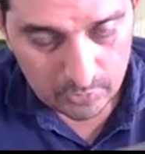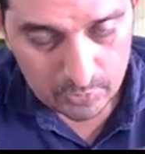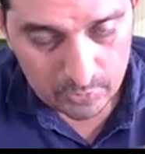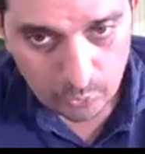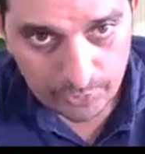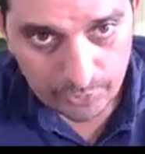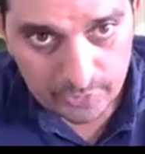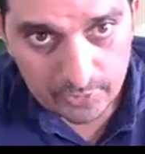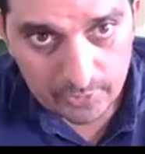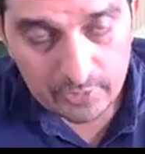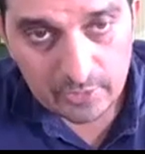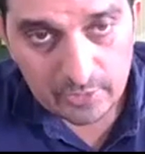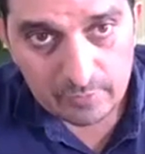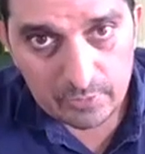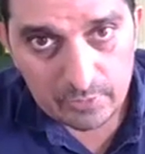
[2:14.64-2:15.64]
Sorry, Kirtan,
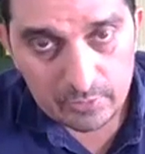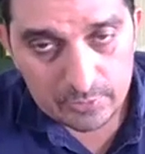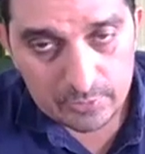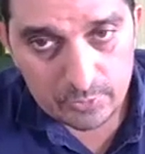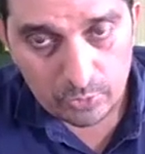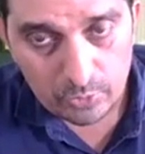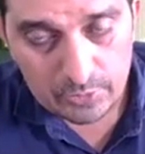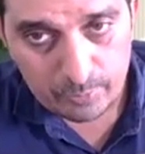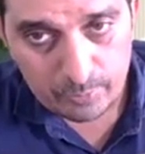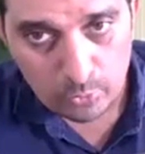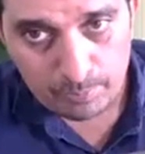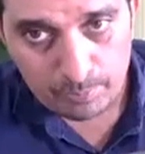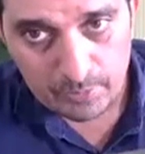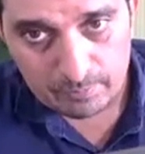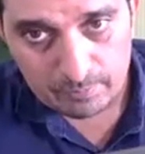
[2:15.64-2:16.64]
I will solve the
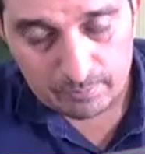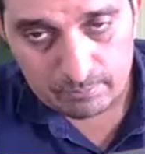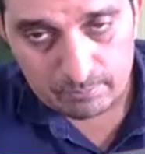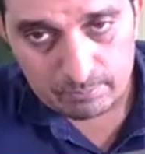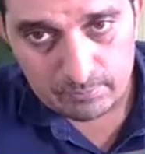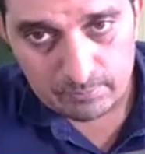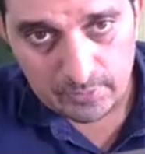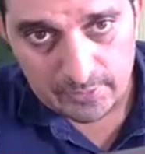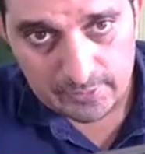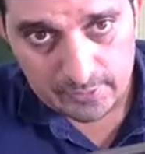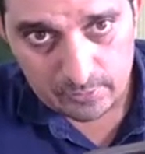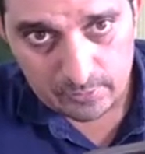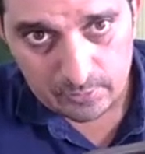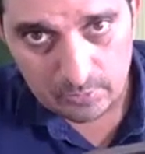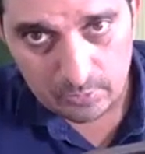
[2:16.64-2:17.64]
problem
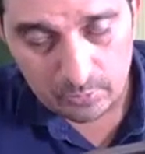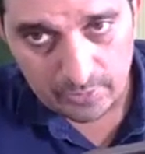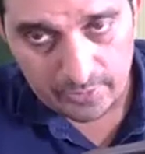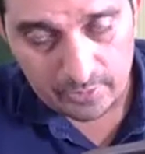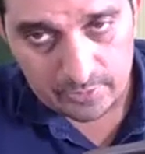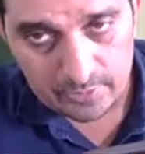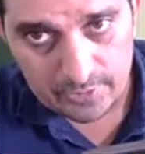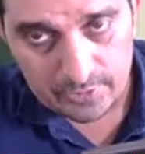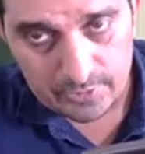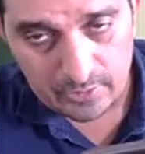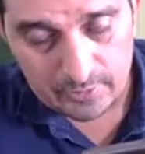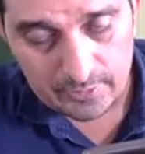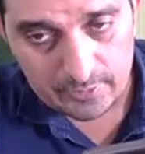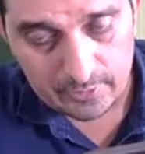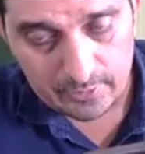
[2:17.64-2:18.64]
later. Now I have just
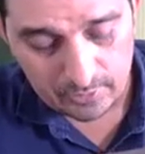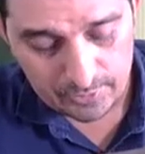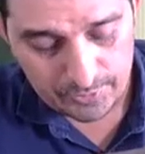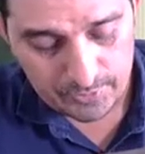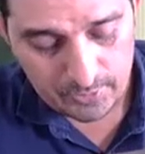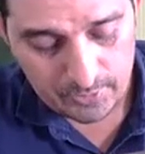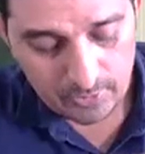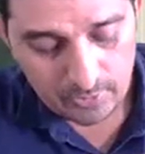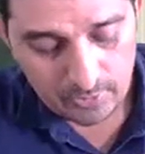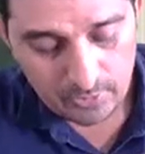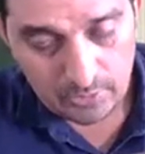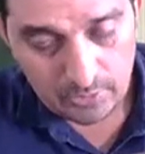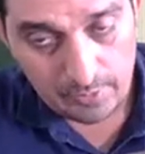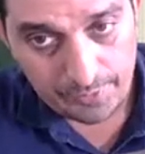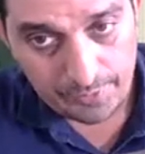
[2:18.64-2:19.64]
started the class.
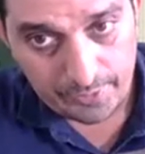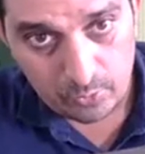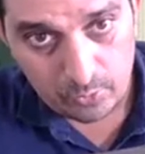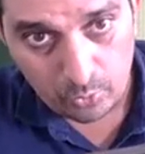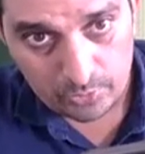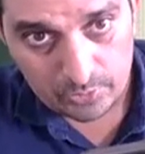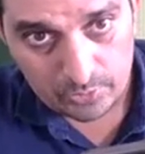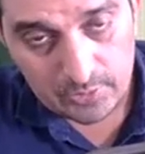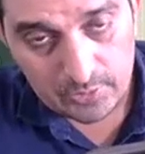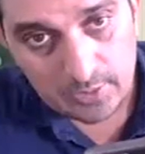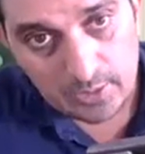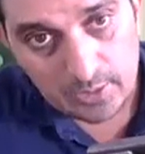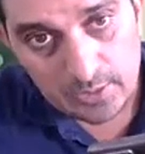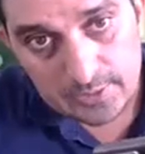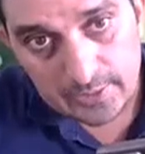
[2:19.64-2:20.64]
I'll record the
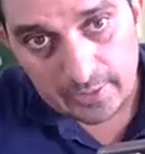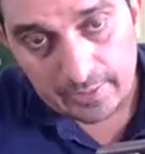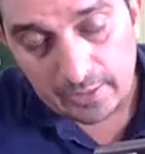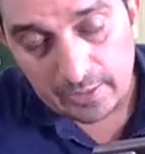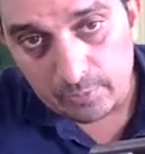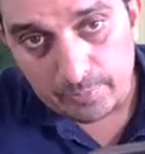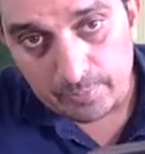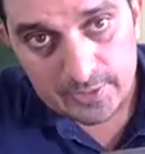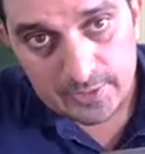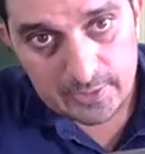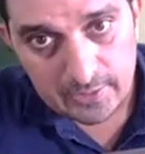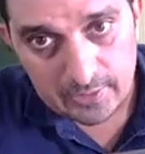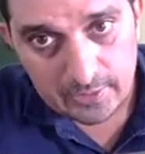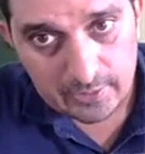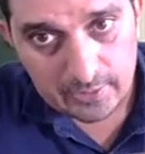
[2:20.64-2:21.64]
class and I will be
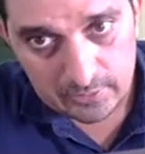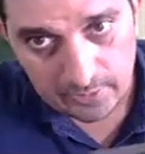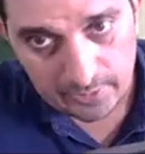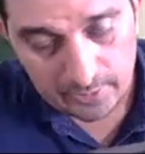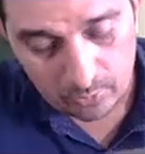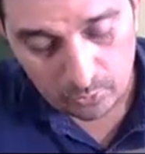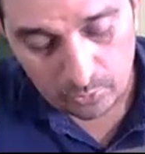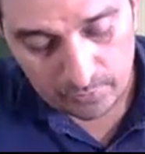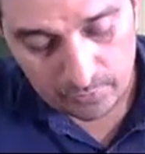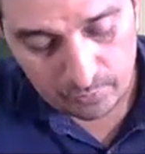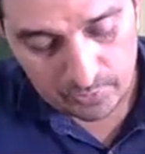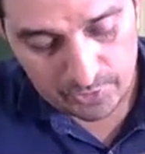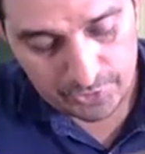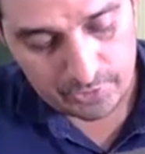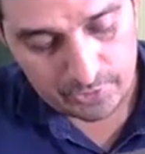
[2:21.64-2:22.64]
sending the recorded
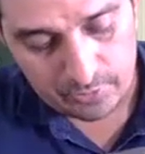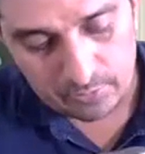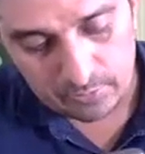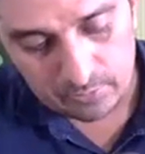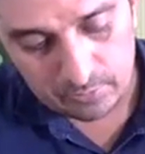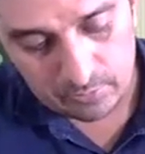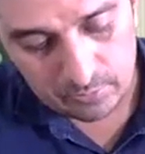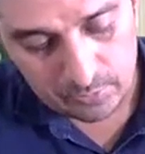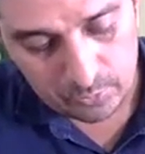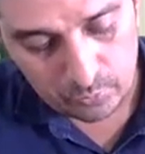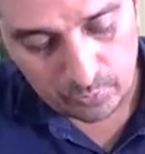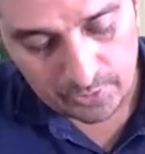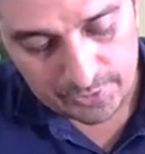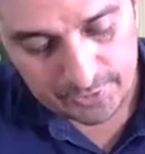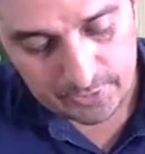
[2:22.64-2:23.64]
version to
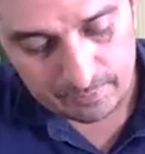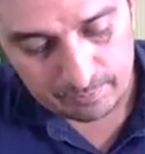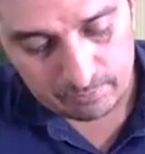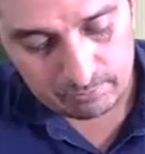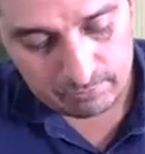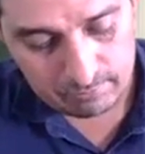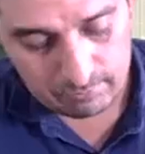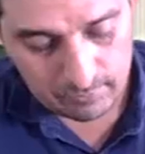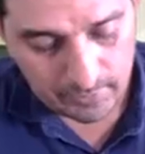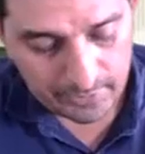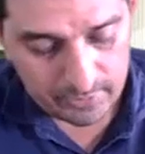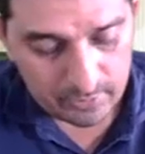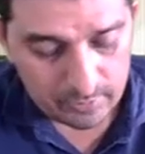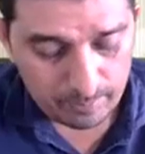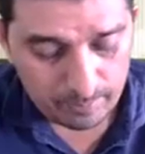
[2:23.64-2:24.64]
WhatsApp,
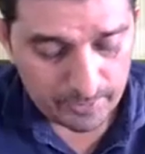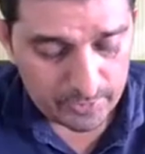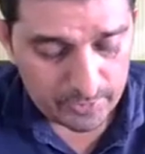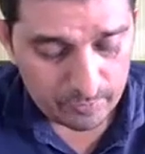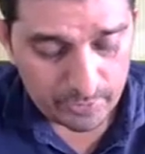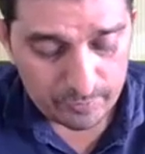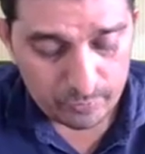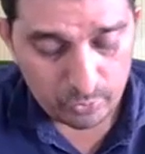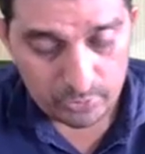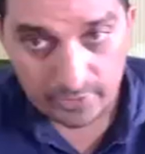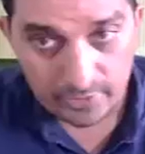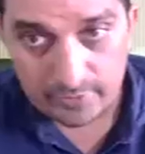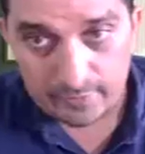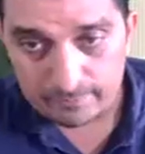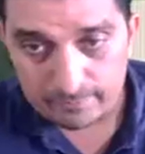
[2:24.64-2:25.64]
right? Please wait for
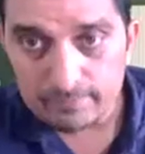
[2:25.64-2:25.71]
that.